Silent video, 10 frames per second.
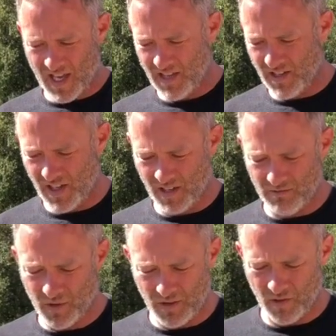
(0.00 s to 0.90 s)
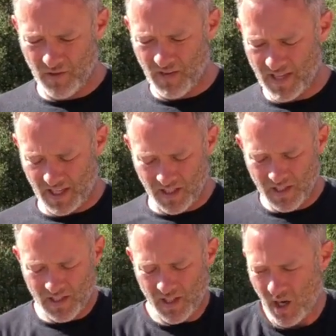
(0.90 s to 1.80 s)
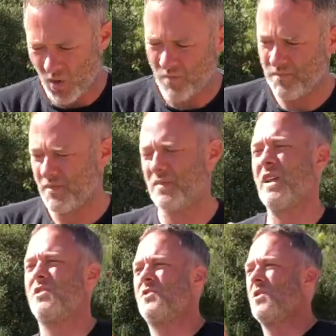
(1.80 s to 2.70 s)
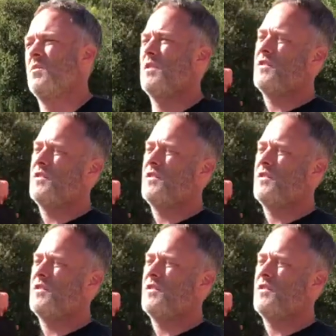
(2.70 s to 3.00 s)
and really, really like it. Oh, I should show you what